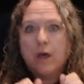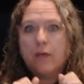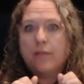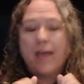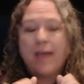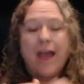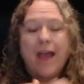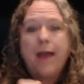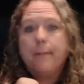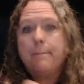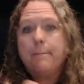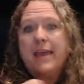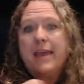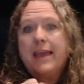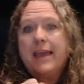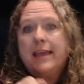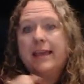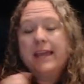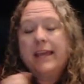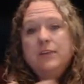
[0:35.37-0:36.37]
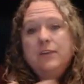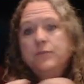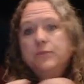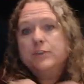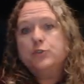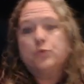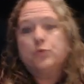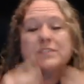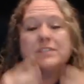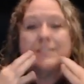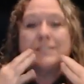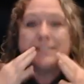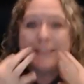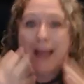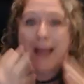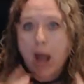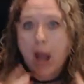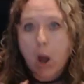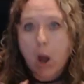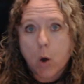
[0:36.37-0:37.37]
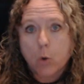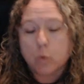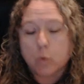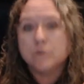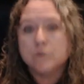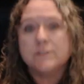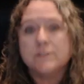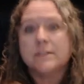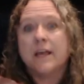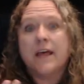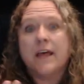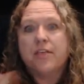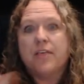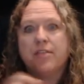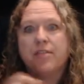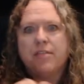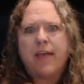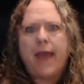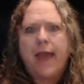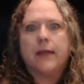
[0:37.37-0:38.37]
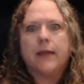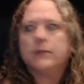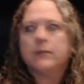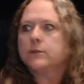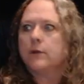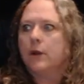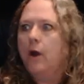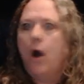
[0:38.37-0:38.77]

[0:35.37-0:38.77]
that make individual sounds that